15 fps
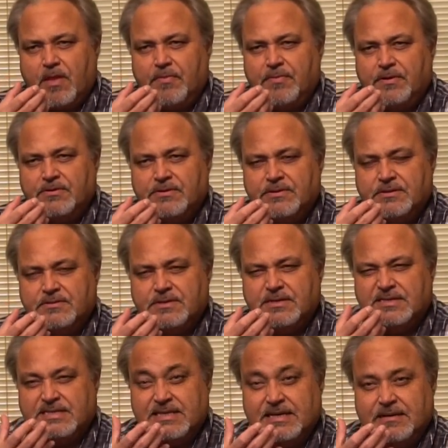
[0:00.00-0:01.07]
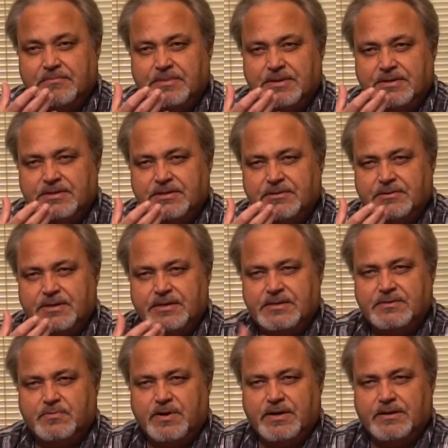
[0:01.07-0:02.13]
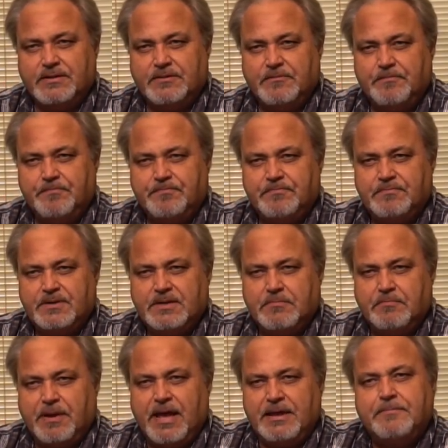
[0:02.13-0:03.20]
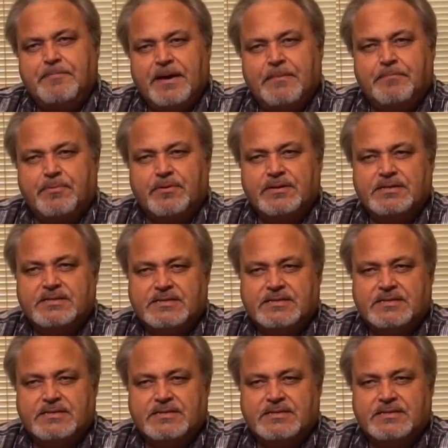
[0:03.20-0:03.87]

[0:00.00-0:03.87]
there's a cinnamon to it as well, like black pepper and